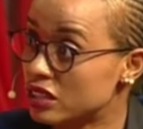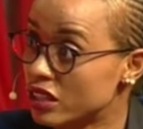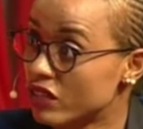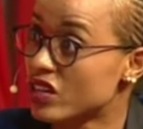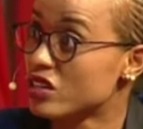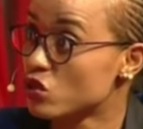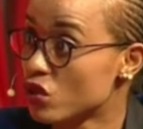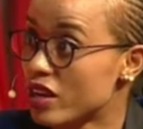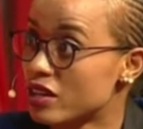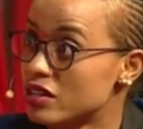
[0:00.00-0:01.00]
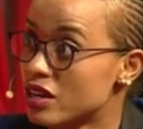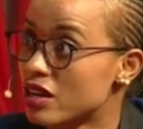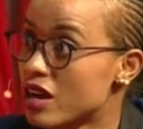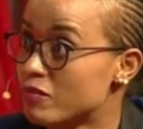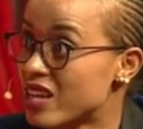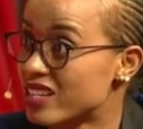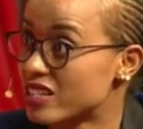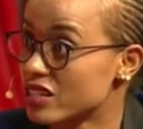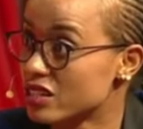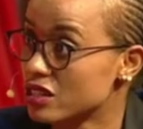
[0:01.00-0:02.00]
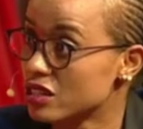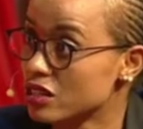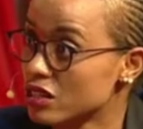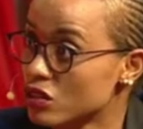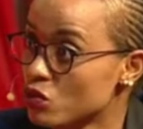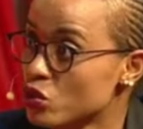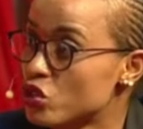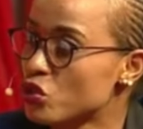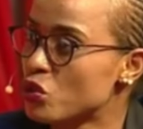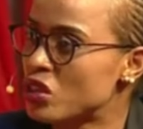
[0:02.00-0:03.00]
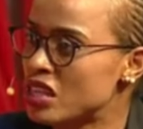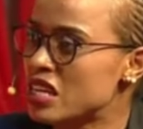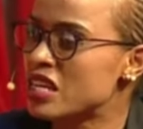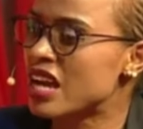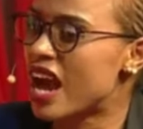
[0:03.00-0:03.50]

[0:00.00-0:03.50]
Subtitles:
even as you get abducted? What do you think